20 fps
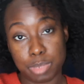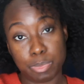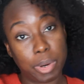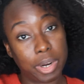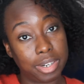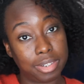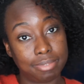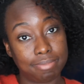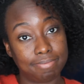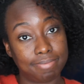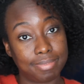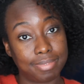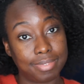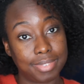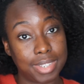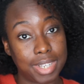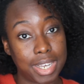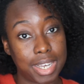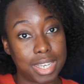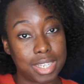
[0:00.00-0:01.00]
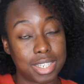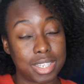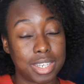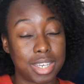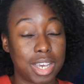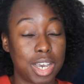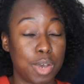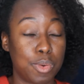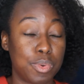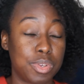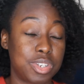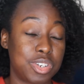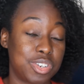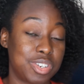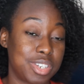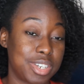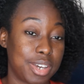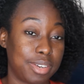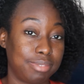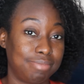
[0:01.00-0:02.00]
part and see how it
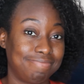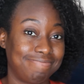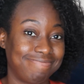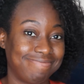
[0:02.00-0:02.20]
turns out.